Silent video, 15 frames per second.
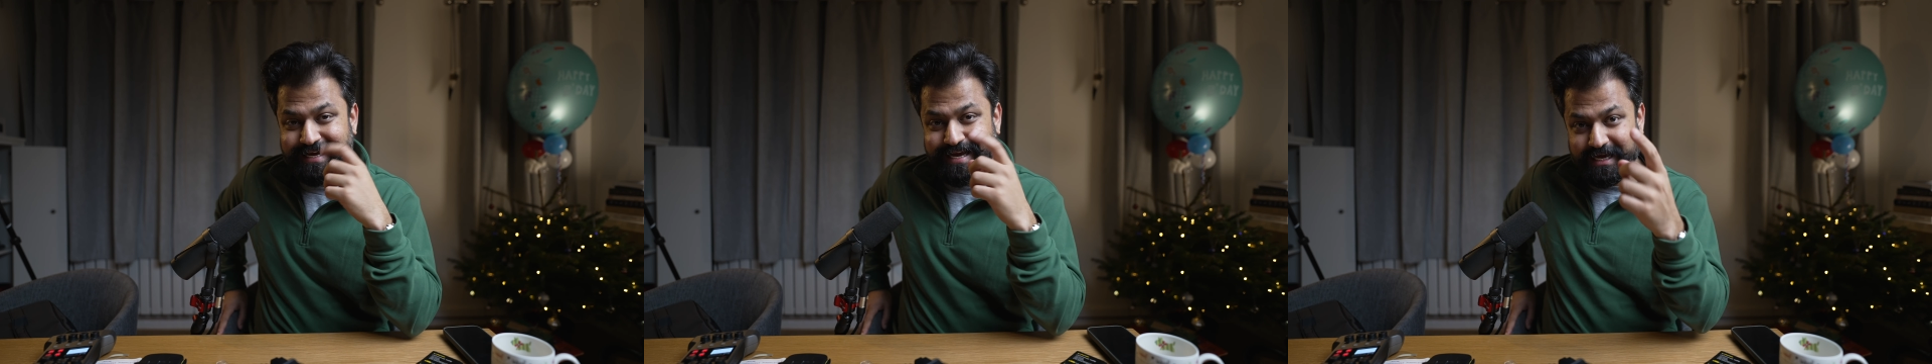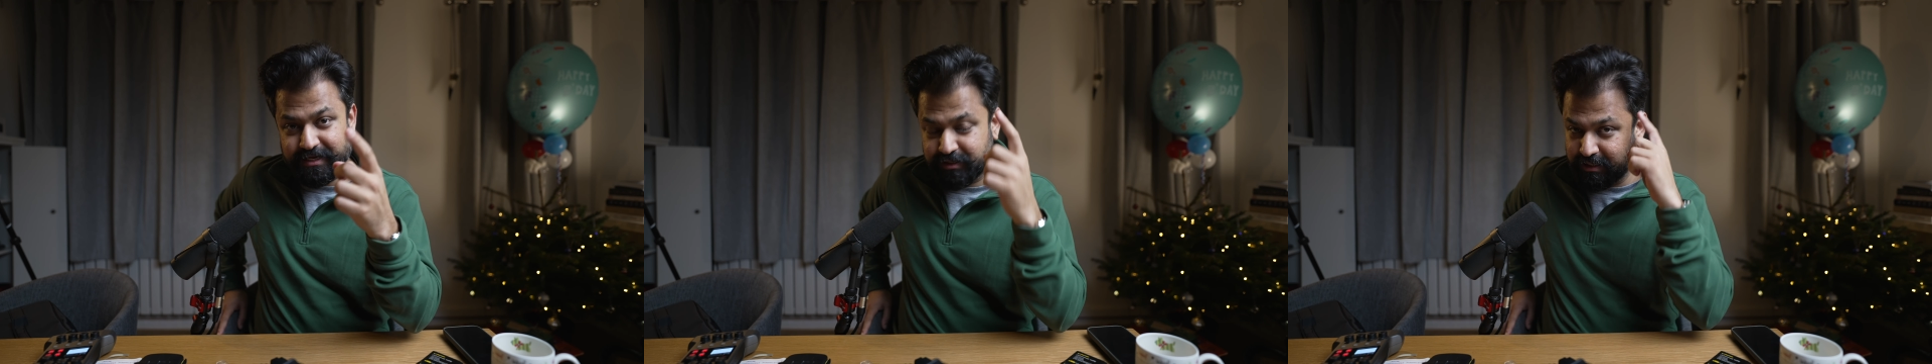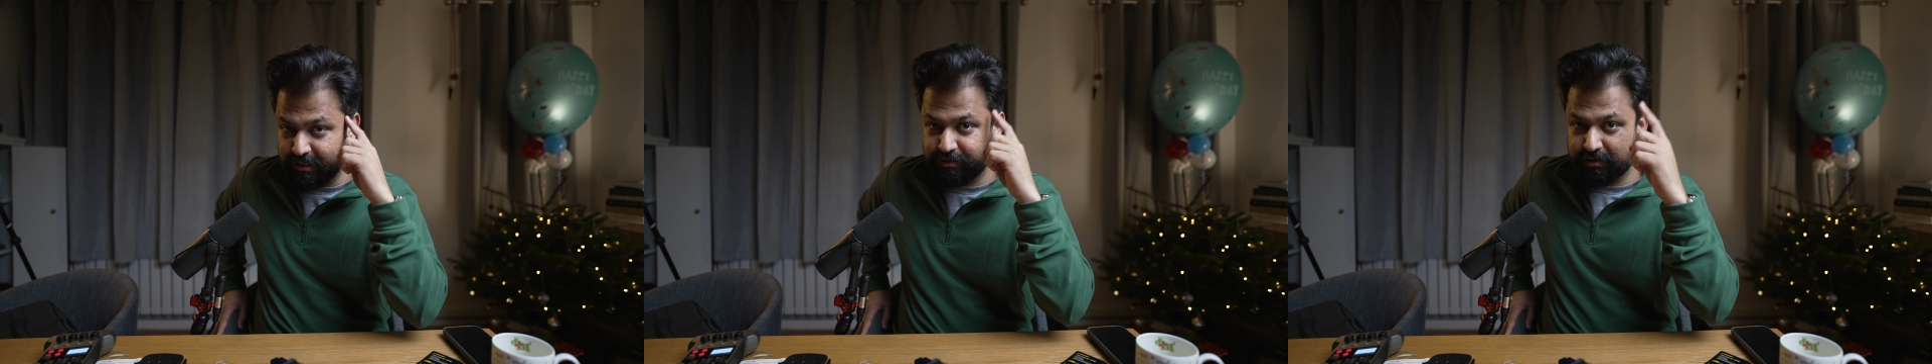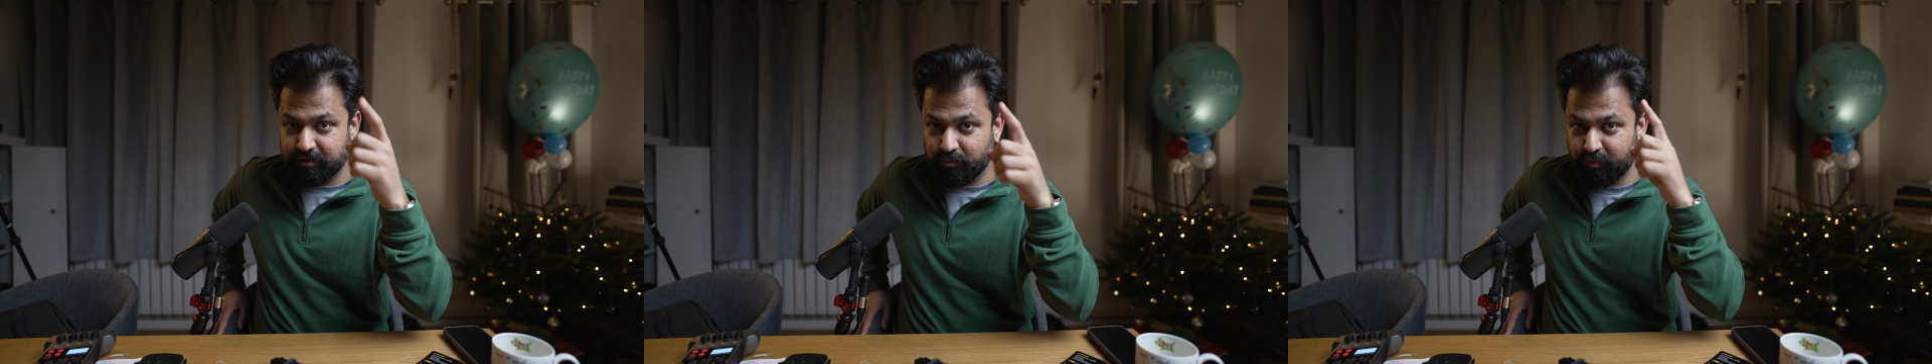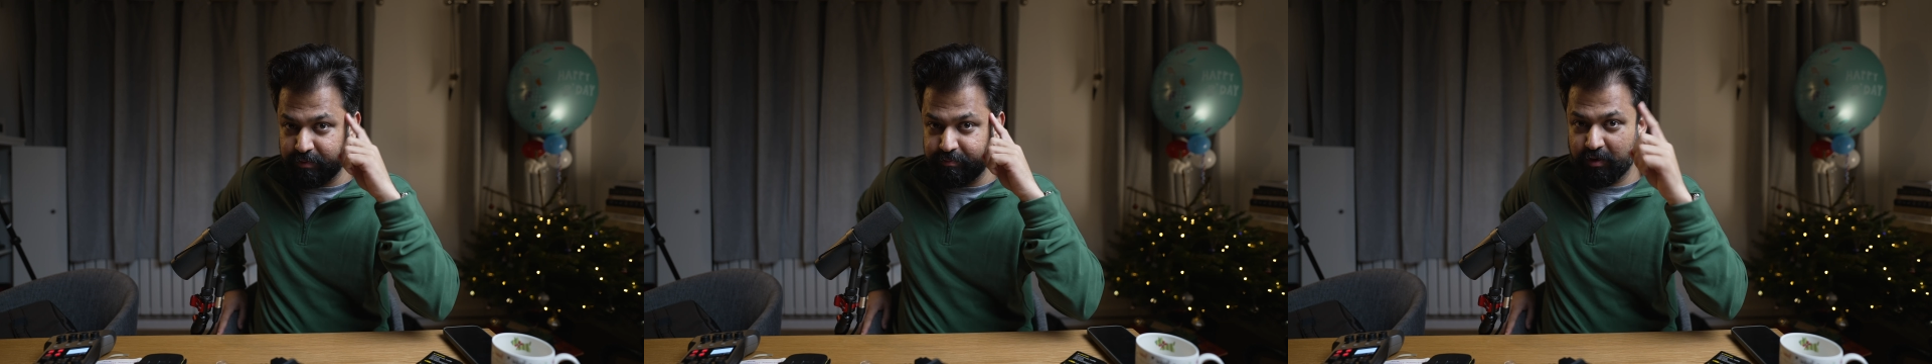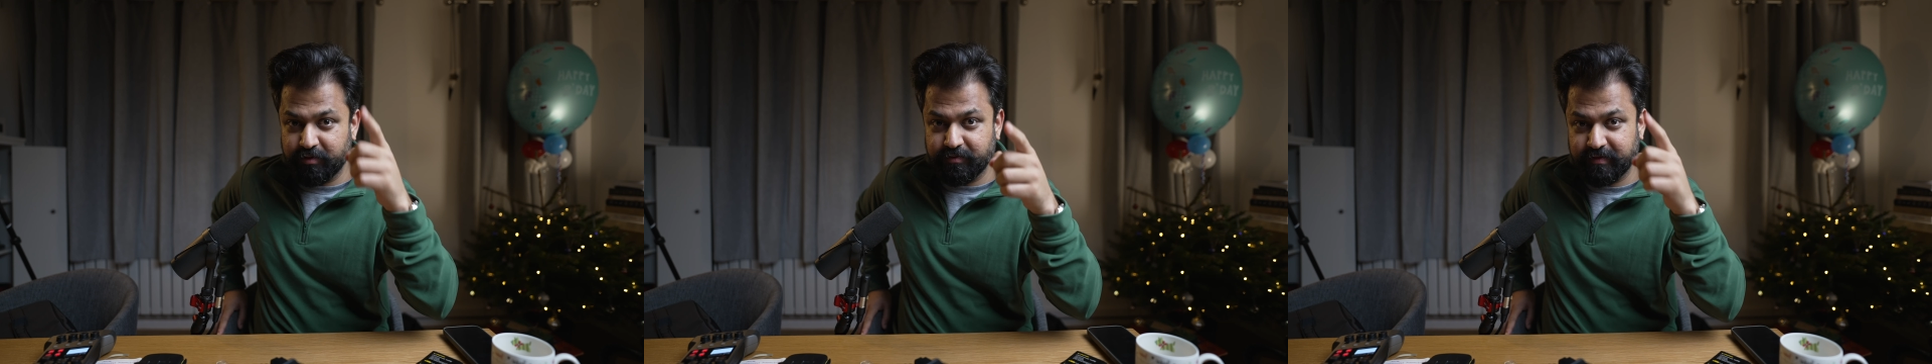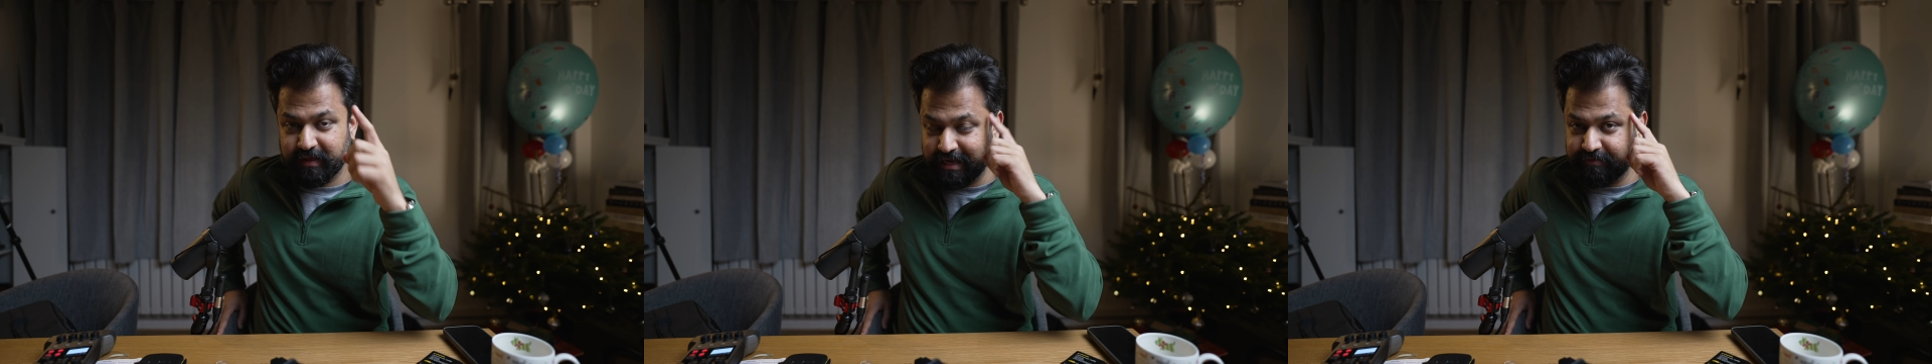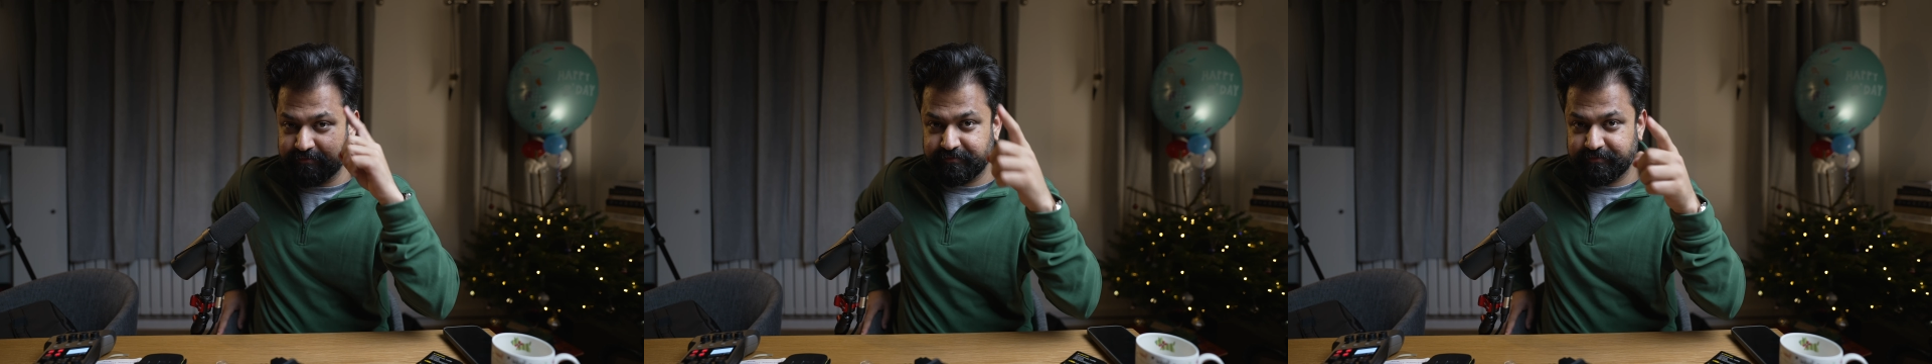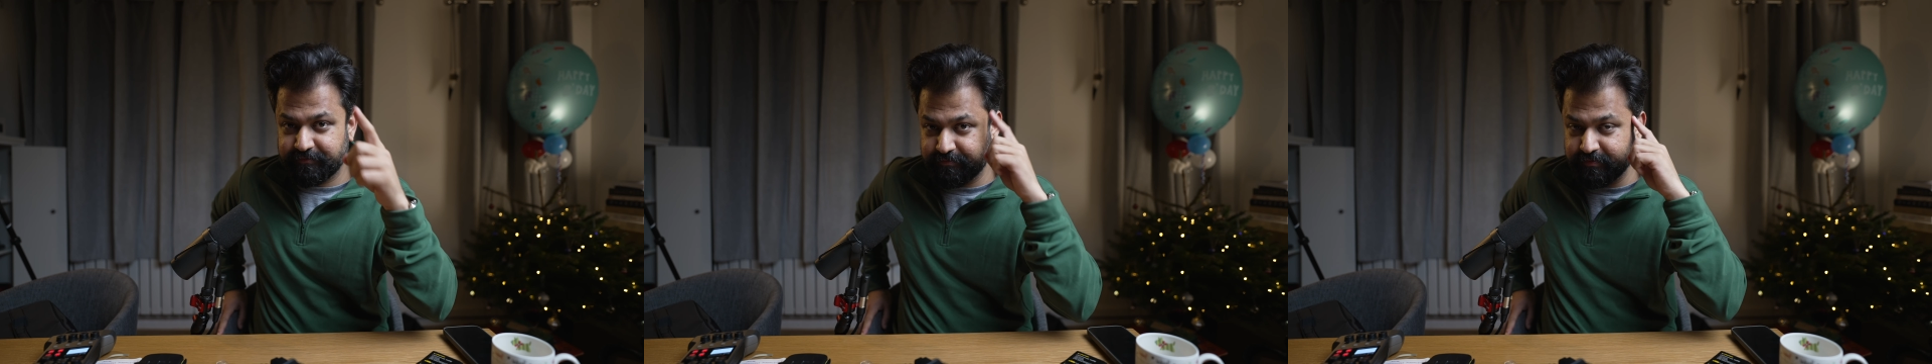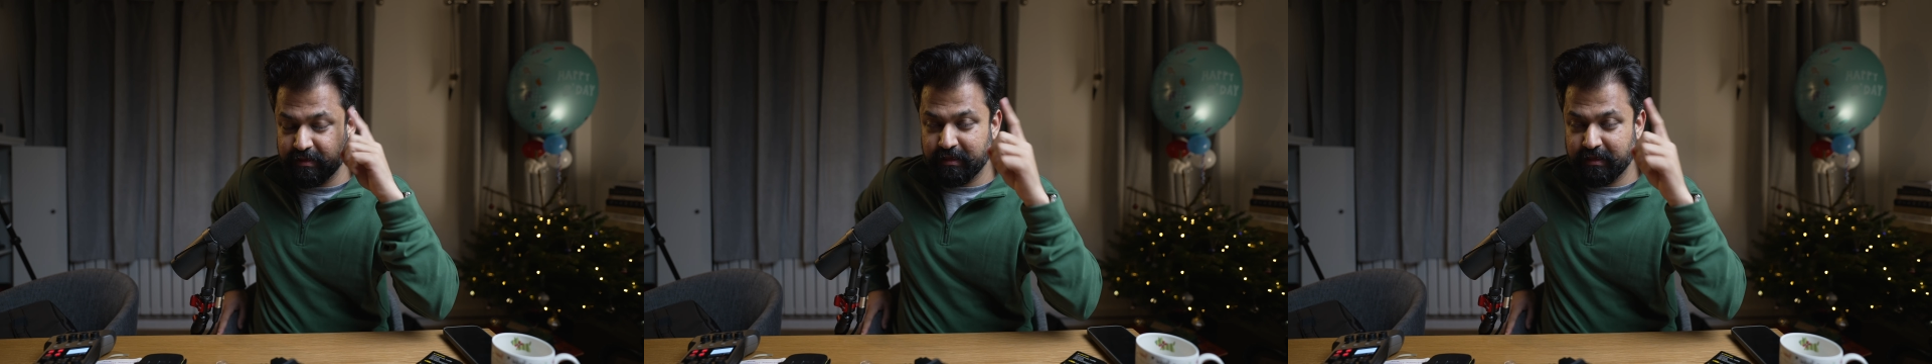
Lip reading: yes, listen, we both have